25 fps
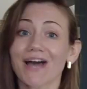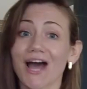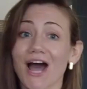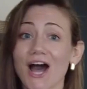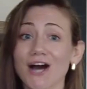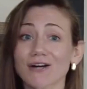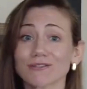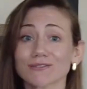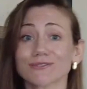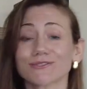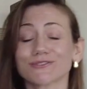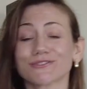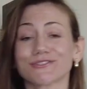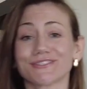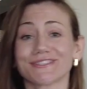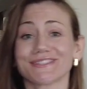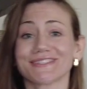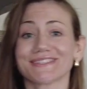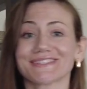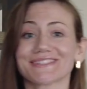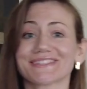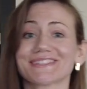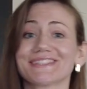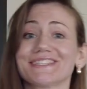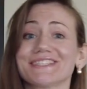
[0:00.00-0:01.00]
How to
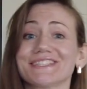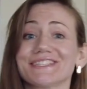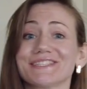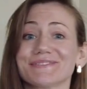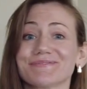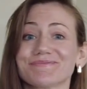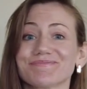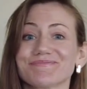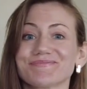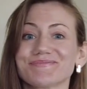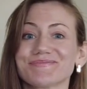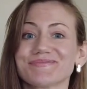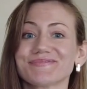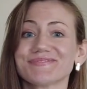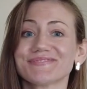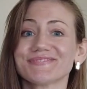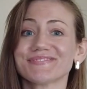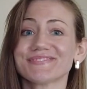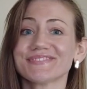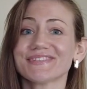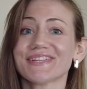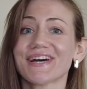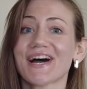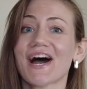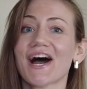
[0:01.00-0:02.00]
drink tea?
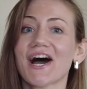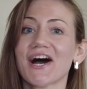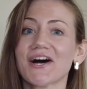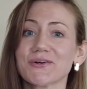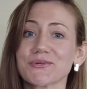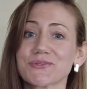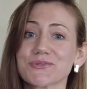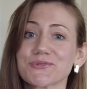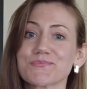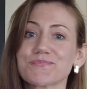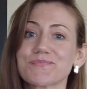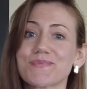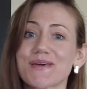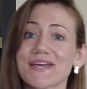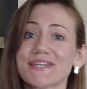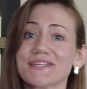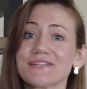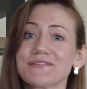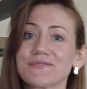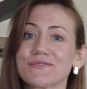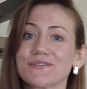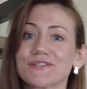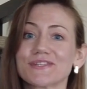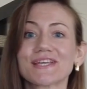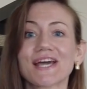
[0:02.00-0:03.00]
How to
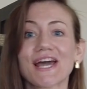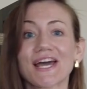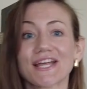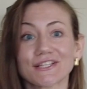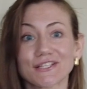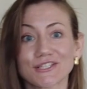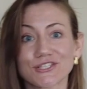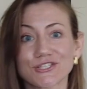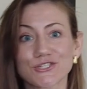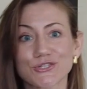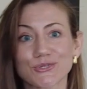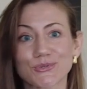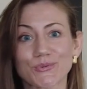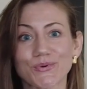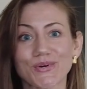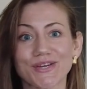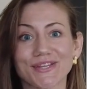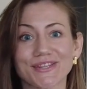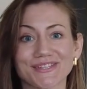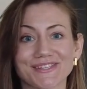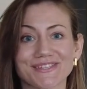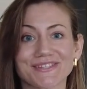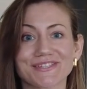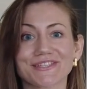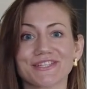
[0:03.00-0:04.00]
benefit and
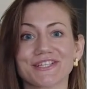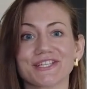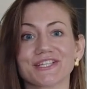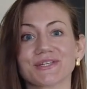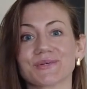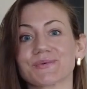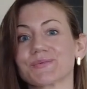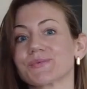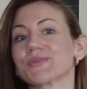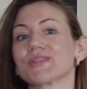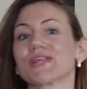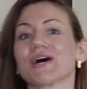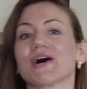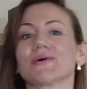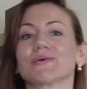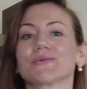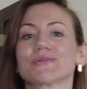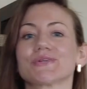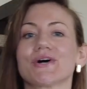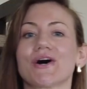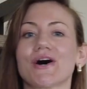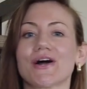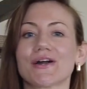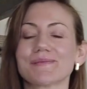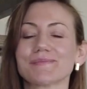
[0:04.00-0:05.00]
enjoy the drink
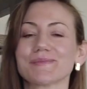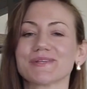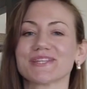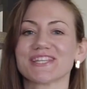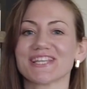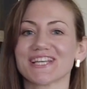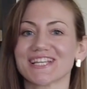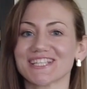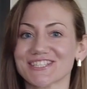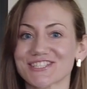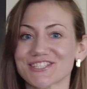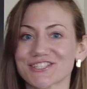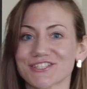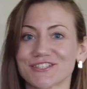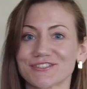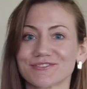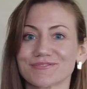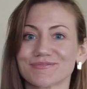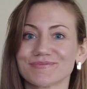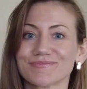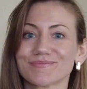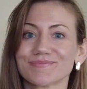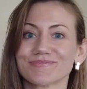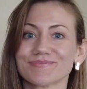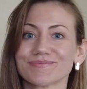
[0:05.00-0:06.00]
without harming nature.
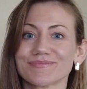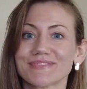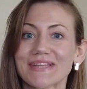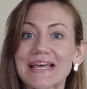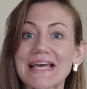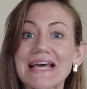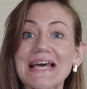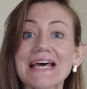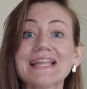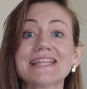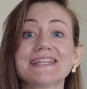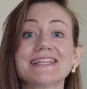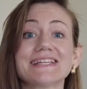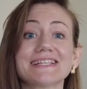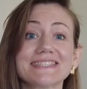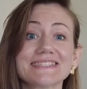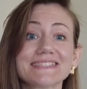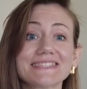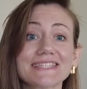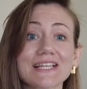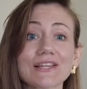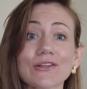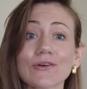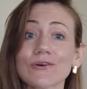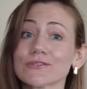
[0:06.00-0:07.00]
There
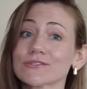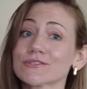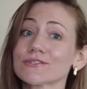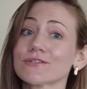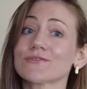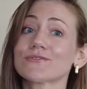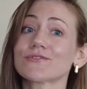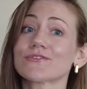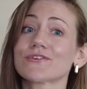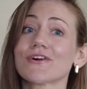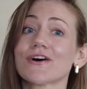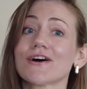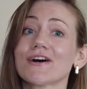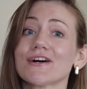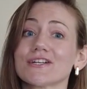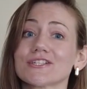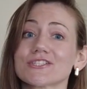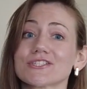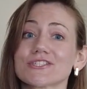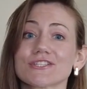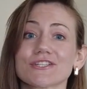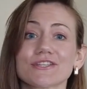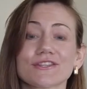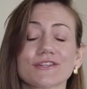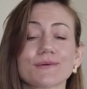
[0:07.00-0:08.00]
is a lot of
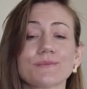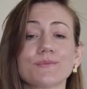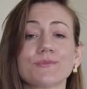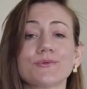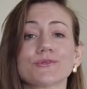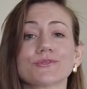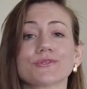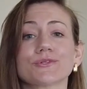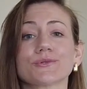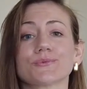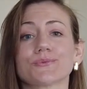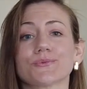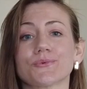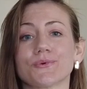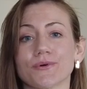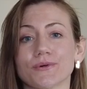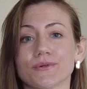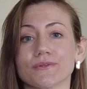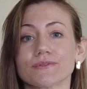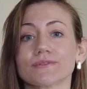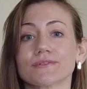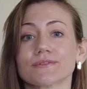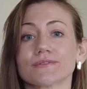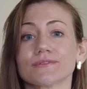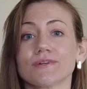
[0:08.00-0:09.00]
rush in the modern
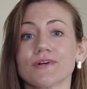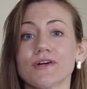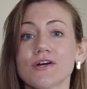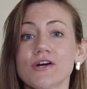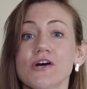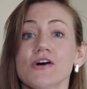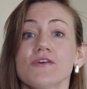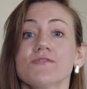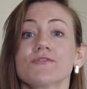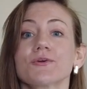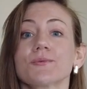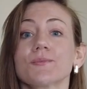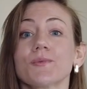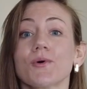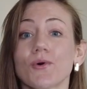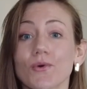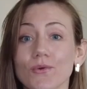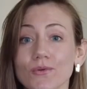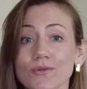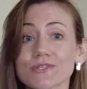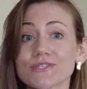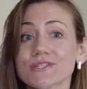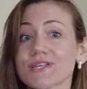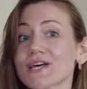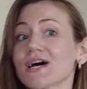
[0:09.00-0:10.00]
world. From
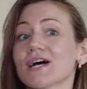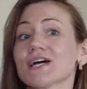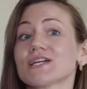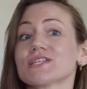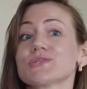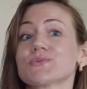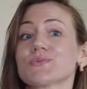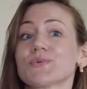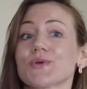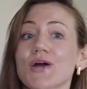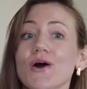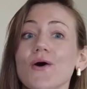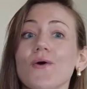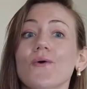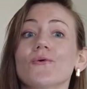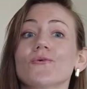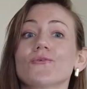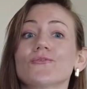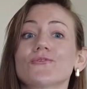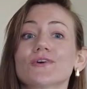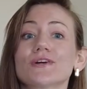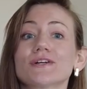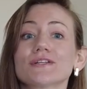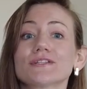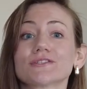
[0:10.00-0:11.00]
all sides we are
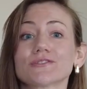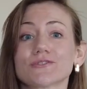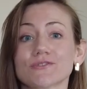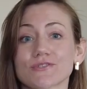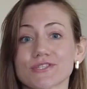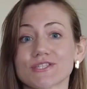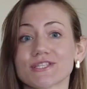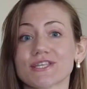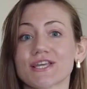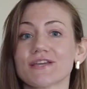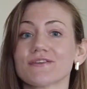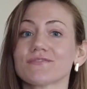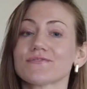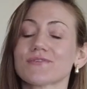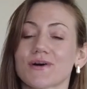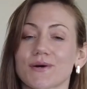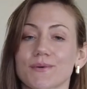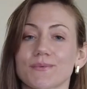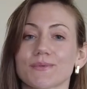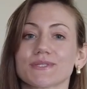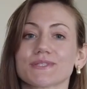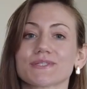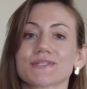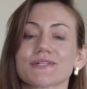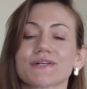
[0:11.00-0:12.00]
offered to save
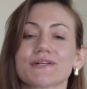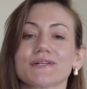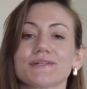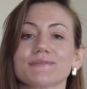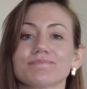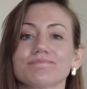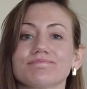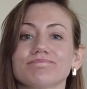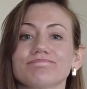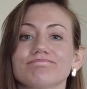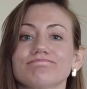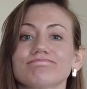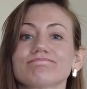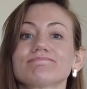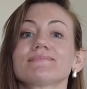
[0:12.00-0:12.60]
our time.